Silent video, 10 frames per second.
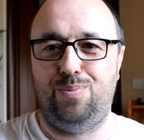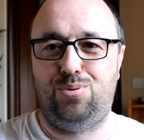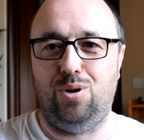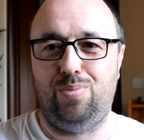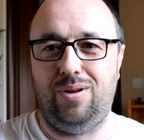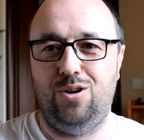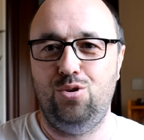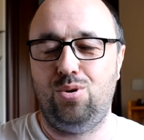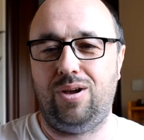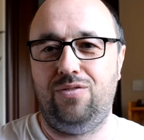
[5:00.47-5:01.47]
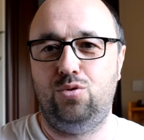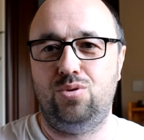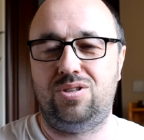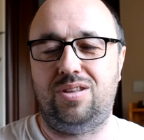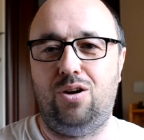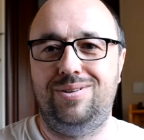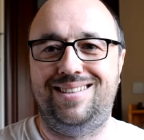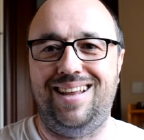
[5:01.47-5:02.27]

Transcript: the propeller you have to start